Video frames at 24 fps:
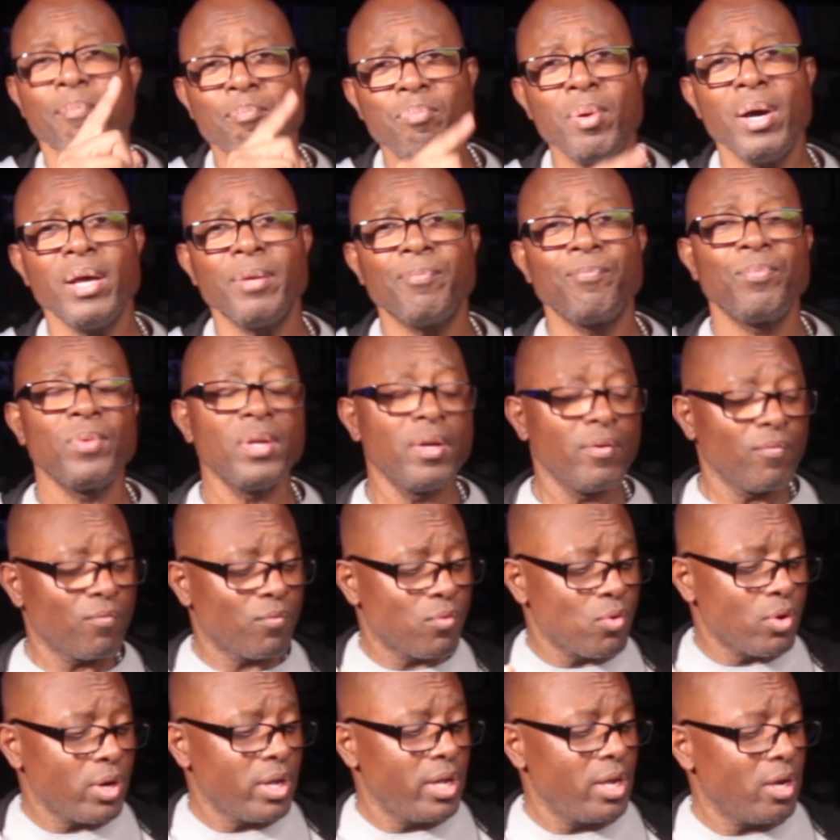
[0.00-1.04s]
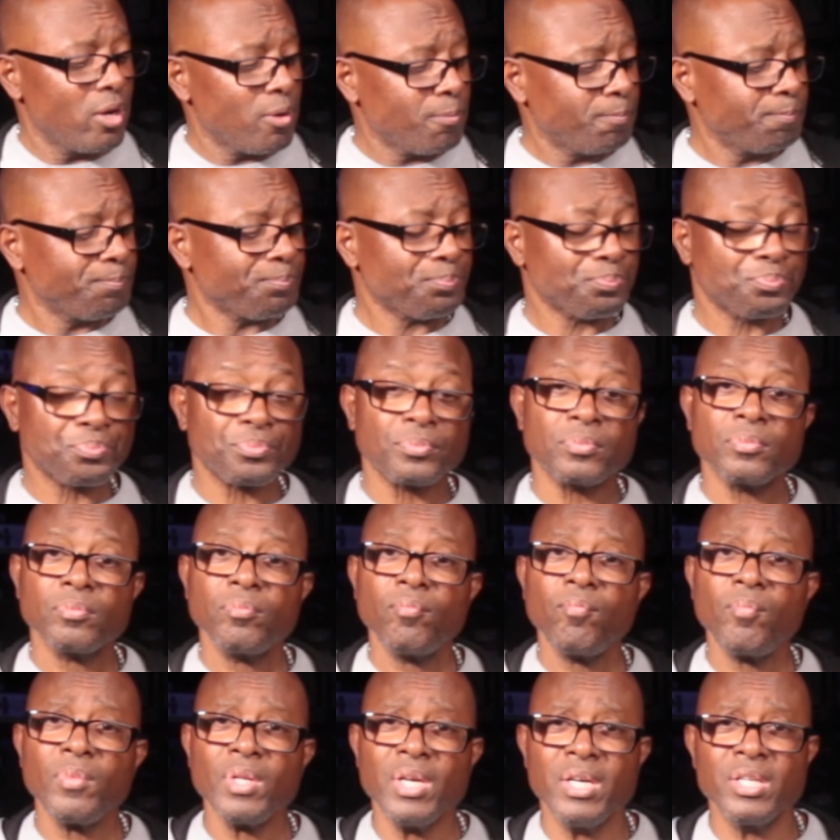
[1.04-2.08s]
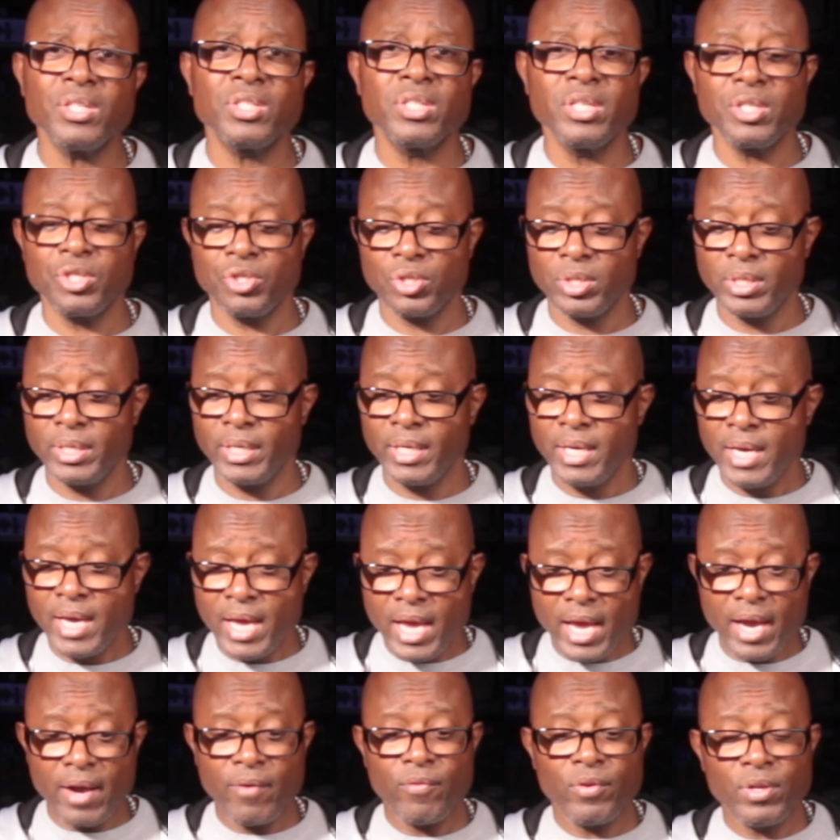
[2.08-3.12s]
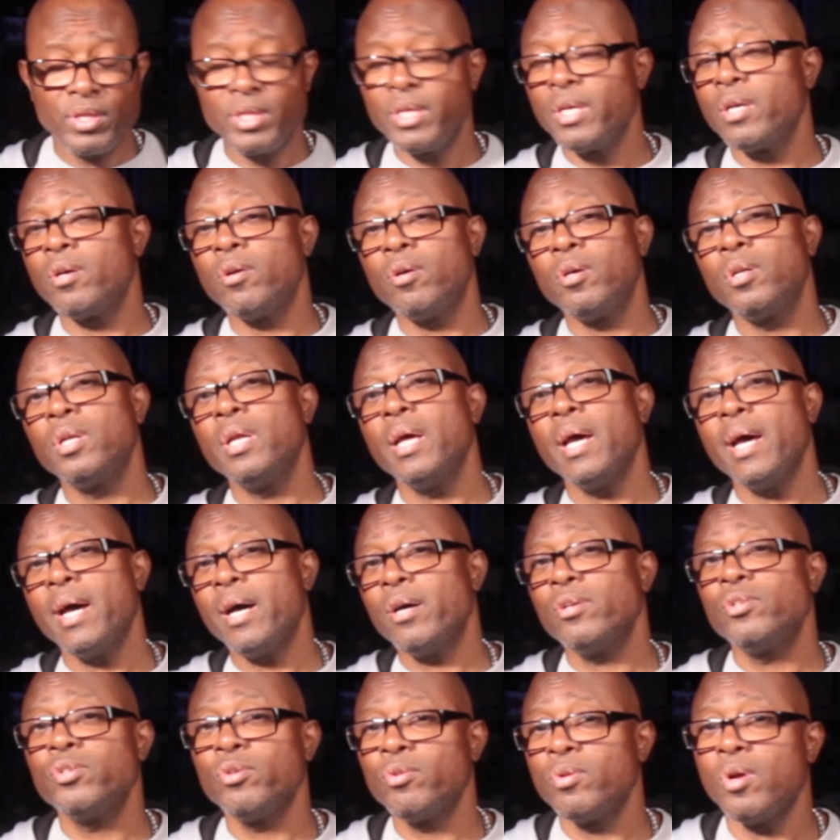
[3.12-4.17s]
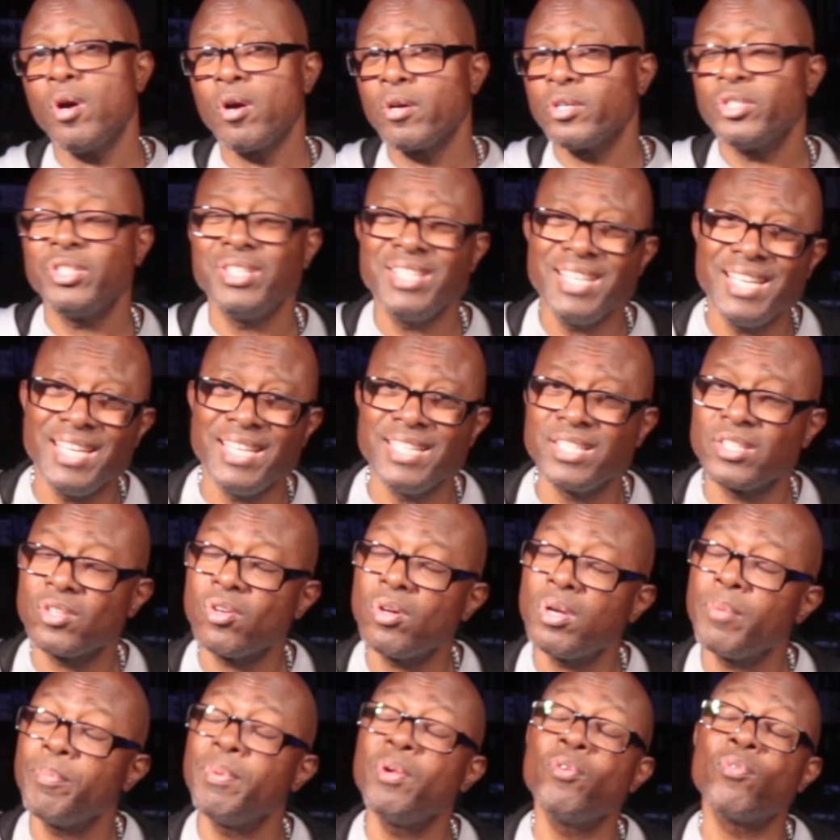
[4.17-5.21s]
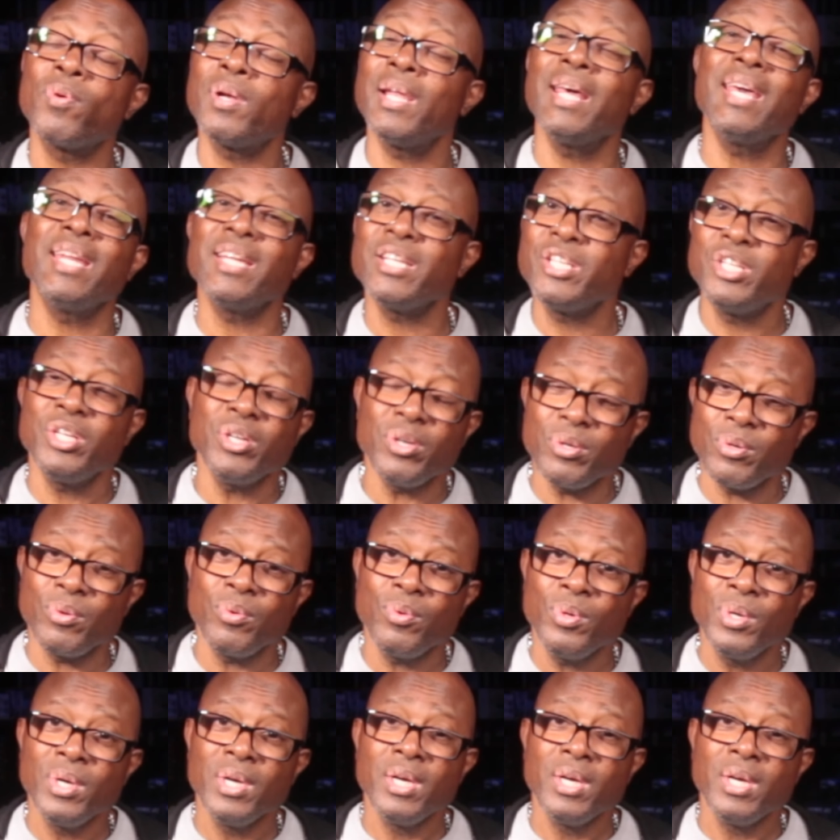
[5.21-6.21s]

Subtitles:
But for here, essentially everything on AlToneRC is going to be related to